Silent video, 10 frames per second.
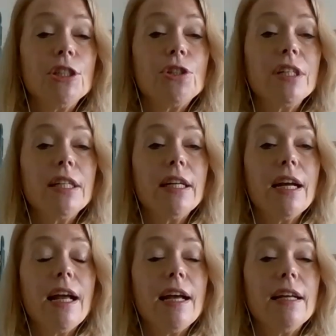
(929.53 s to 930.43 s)
country
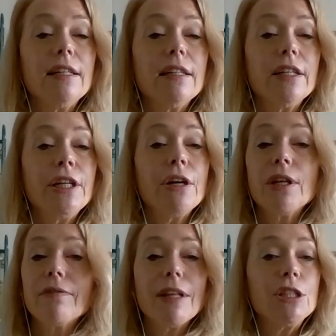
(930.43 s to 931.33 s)
and you know
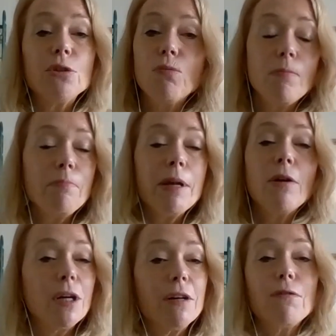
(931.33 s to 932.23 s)
they, they do many
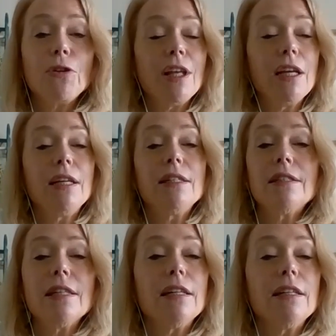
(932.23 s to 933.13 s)
wonderful
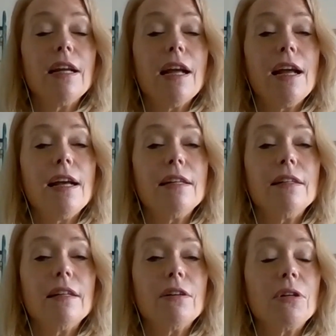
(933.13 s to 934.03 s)
things and and
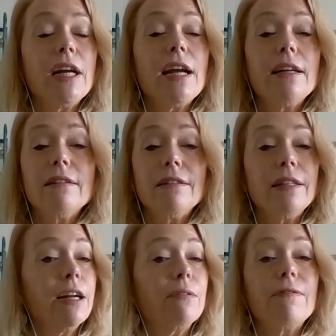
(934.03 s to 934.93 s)
create
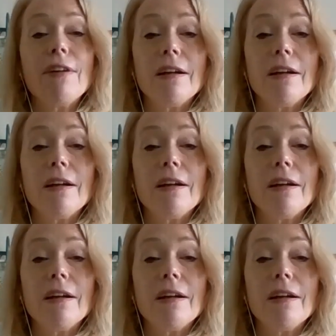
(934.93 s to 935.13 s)
you know